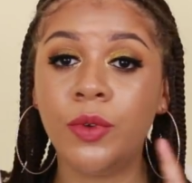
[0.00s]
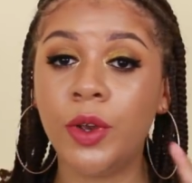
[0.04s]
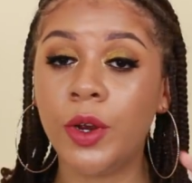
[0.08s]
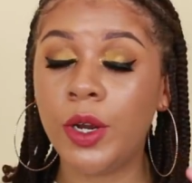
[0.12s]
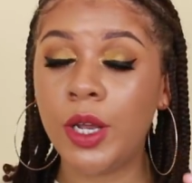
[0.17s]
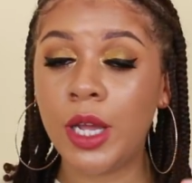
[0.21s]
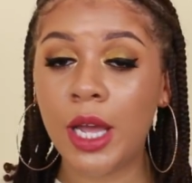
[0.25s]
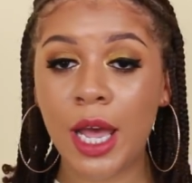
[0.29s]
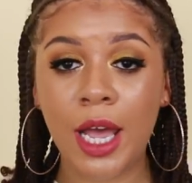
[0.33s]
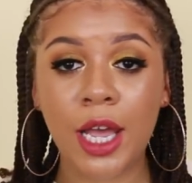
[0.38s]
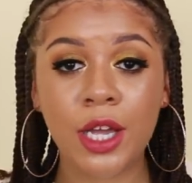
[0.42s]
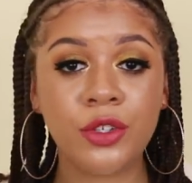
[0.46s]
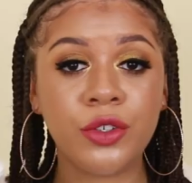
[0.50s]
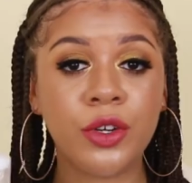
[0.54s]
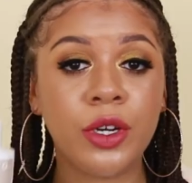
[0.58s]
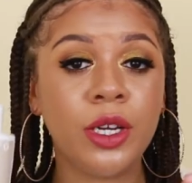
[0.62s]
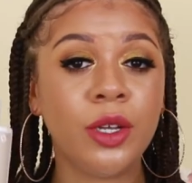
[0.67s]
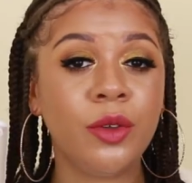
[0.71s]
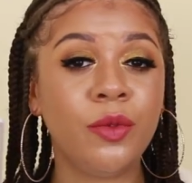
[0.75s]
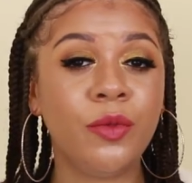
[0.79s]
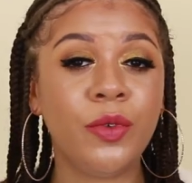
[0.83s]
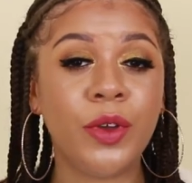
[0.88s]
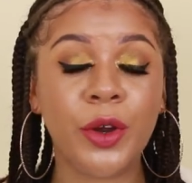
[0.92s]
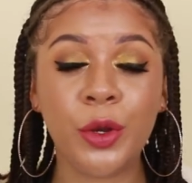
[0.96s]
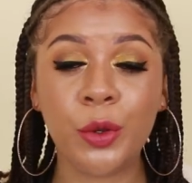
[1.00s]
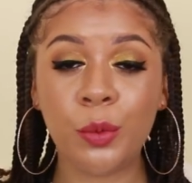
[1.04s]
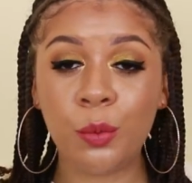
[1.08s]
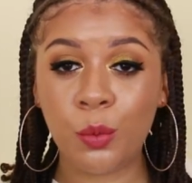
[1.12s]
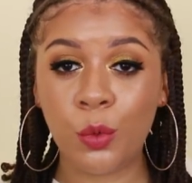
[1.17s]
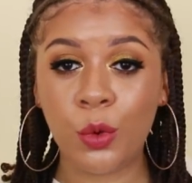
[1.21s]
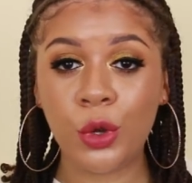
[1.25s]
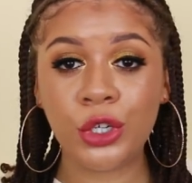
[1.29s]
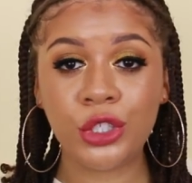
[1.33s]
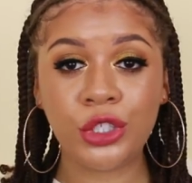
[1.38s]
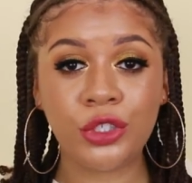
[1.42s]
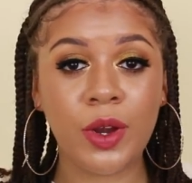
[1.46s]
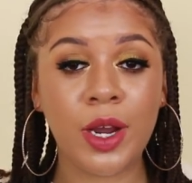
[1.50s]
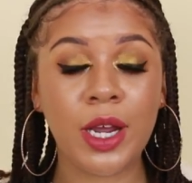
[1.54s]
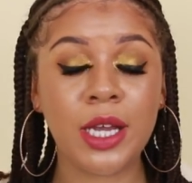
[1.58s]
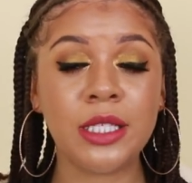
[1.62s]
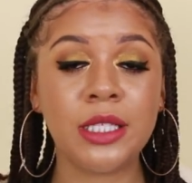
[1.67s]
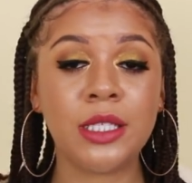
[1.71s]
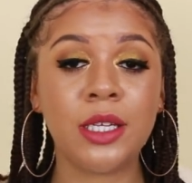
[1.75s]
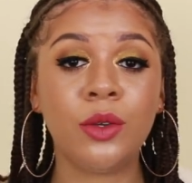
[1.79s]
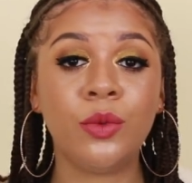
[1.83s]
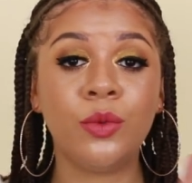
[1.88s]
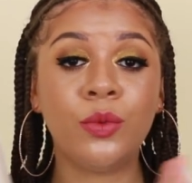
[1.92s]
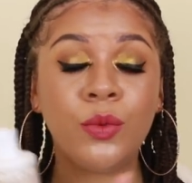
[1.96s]
very hydrating, very
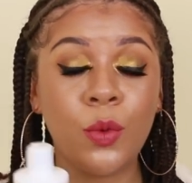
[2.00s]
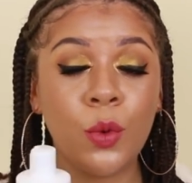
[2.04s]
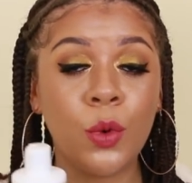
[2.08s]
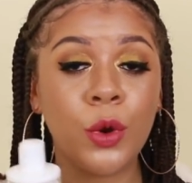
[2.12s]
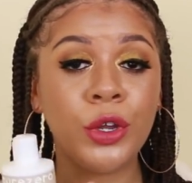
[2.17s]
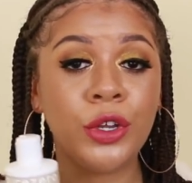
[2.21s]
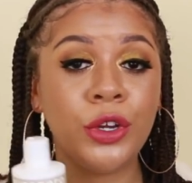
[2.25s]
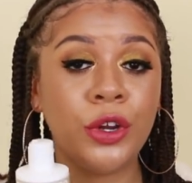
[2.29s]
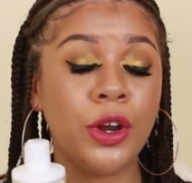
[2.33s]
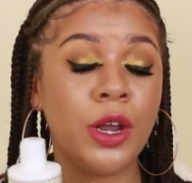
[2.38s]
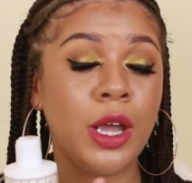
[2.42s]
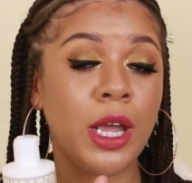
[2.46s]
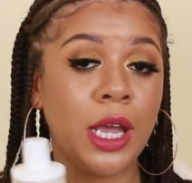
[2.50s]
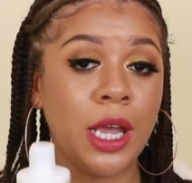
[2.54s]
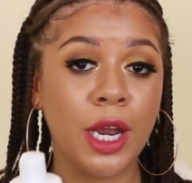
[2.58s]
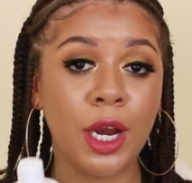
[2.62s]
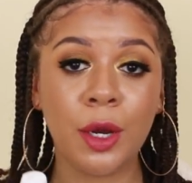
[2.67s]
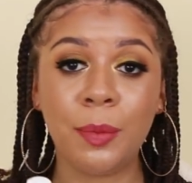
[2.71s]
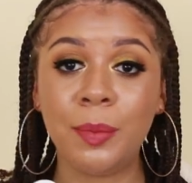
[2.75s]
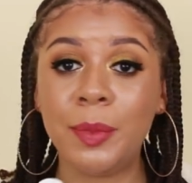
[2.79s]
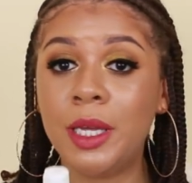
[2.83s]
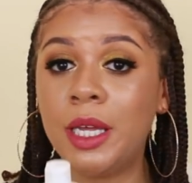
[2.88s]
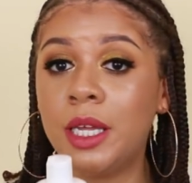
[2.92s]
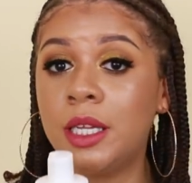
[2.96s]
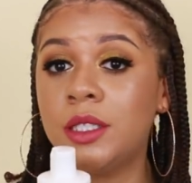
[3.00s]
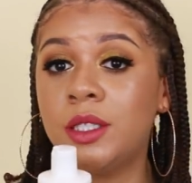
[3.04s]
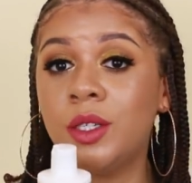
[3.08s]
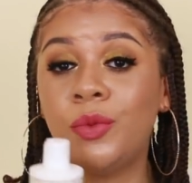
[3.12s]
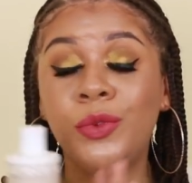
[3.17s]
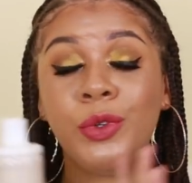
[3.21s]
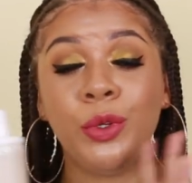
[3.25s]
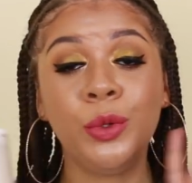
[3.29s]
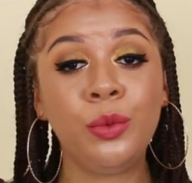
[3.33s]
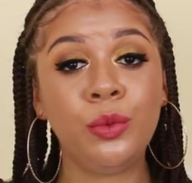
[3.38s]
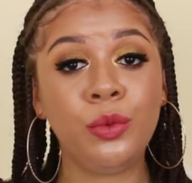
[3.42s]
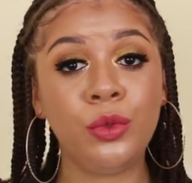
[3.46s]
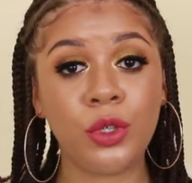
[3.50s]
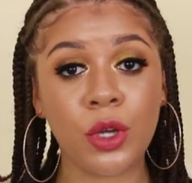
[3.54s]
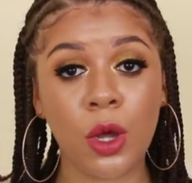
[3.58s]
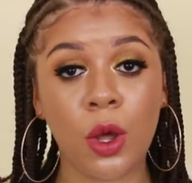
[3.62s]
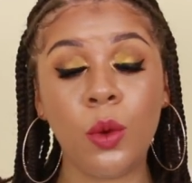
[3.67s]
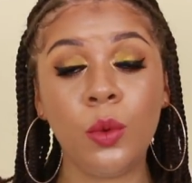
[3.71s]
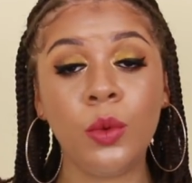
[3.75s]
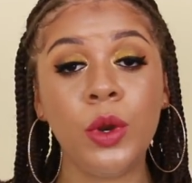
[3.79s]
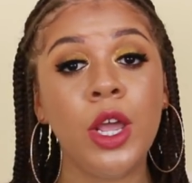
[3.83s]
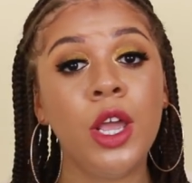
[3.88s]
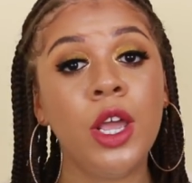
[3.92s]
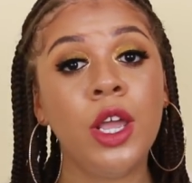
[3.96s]
moisturizing for your hair, because if you
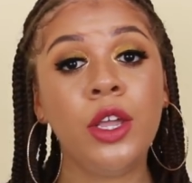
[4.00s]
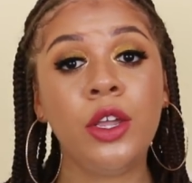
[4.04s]
don't,